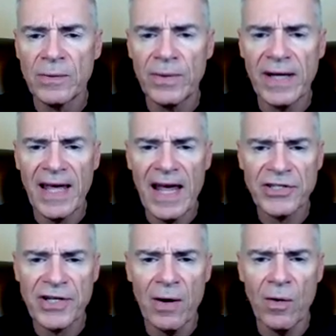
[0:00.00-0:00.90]
What a
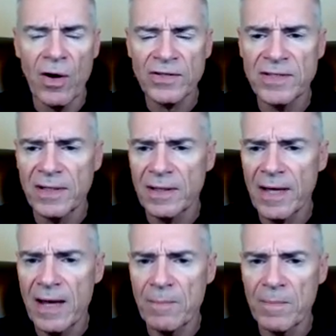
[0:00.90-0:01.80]
cash cow
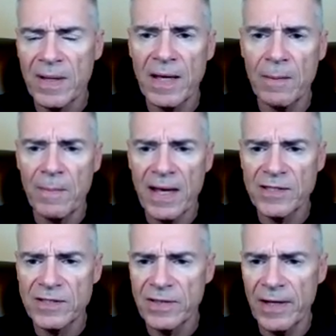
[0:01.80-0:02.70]
OxyChem Chem
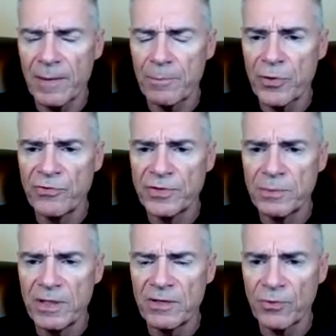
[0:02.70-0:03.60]
has uh, proven
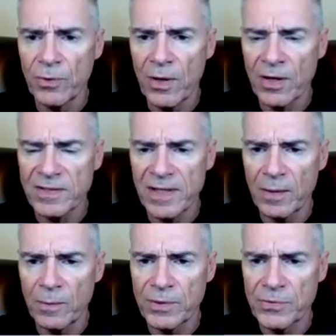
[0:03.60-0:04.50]
to be for
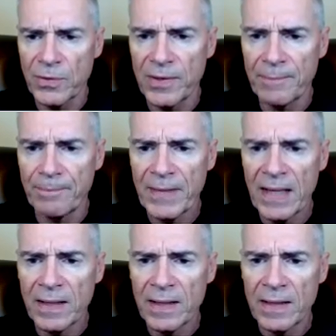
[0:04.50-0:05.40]
Occidental Petroleum.
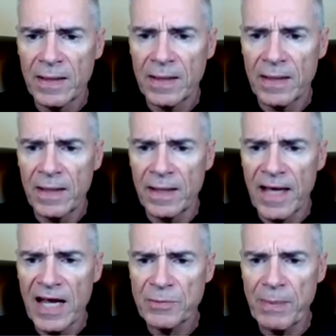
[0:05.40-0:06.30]
And a
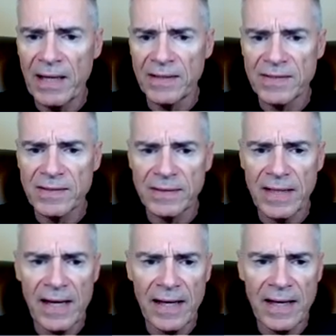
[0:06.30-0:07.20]
cash balance,
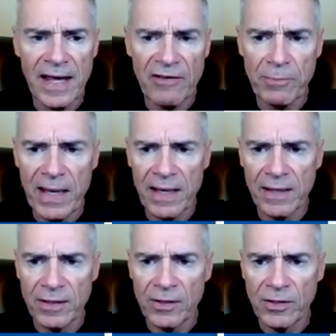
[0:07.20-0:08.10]
that ain't half
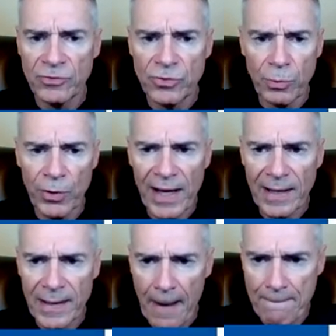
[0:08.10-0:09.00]
bad. two point
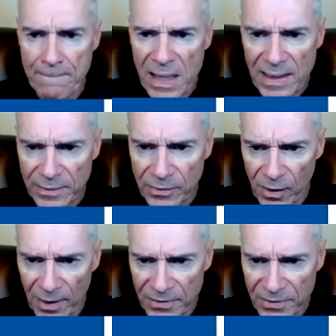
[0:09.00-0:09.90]
eight billion
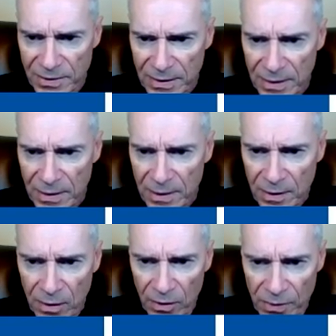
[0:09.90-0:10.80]
dollars
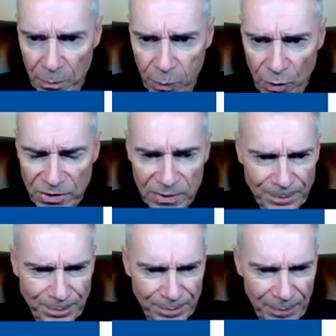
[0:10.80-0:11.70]
on the
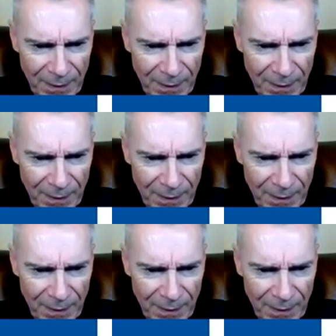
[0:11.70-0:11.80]
books.